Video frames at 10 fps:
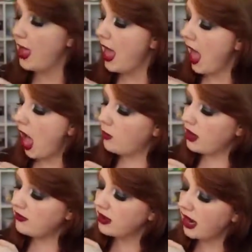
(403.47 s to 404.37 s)

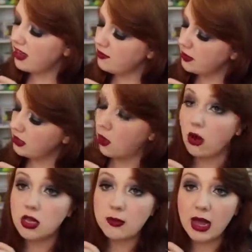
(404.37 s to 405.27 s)
However, I've been
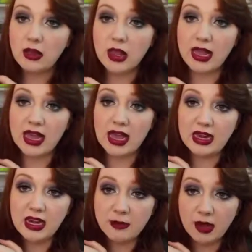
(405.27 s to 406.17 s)
all about like
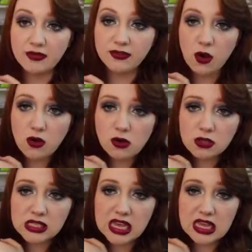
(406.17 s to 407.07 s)
editing my
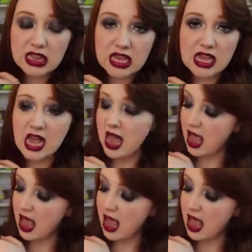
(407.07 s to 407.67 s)
photos lately